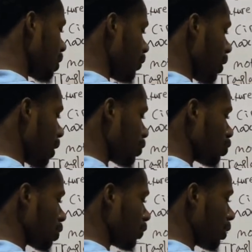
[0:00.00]
Area
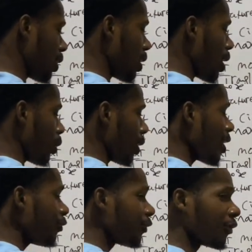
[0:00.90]
cancels area. We are
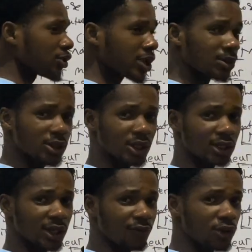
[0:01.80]
left with force times distance,
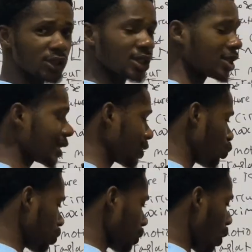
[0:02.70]
and force times distance is
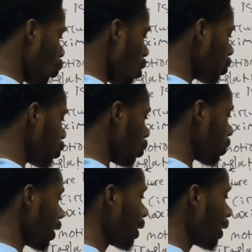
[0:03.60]
what now? Work done.